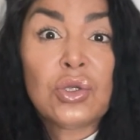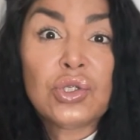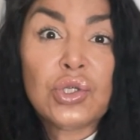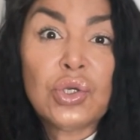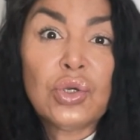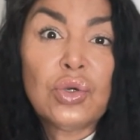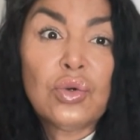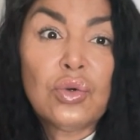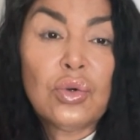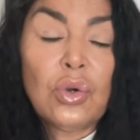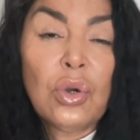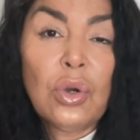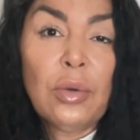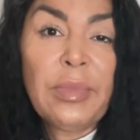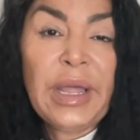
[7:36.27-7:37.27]
to
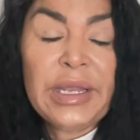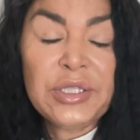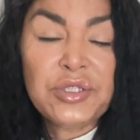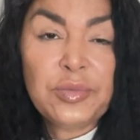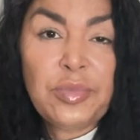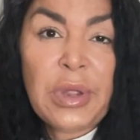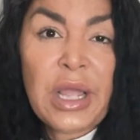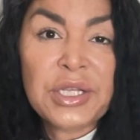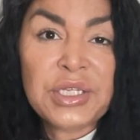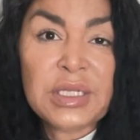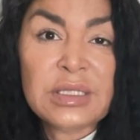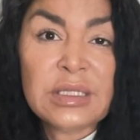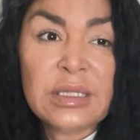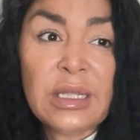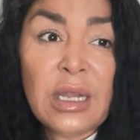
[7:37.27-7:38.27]
uh, manage your
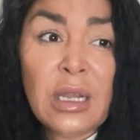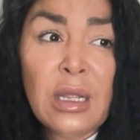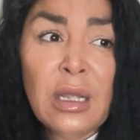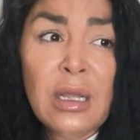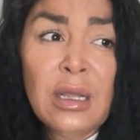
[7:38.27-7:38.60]
projects in there.